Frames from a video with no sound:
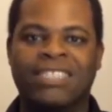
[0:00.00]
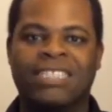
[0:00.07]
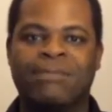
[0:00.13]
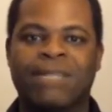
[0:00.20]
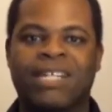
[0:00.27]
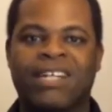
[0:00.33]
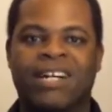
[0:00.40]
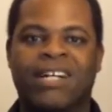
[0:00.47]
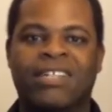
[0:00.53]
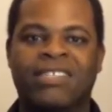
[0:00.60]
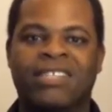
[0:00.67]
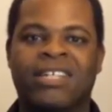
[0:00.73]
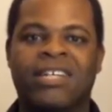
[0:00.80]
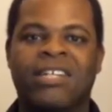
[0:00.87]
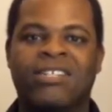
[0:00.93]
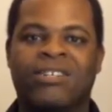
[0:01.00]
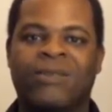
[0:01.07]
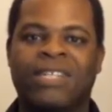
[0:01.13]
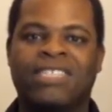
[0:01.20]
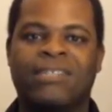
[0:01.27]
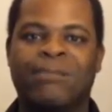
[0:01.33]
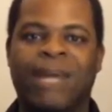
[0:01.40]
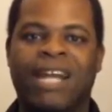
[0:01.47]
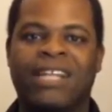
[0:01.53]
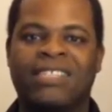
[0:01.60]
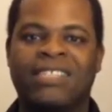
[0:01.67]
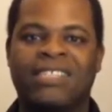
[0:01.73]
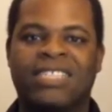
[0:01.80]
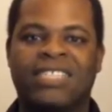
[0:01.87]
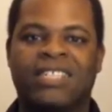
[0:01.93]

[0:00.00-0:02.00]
it's because Teresa managed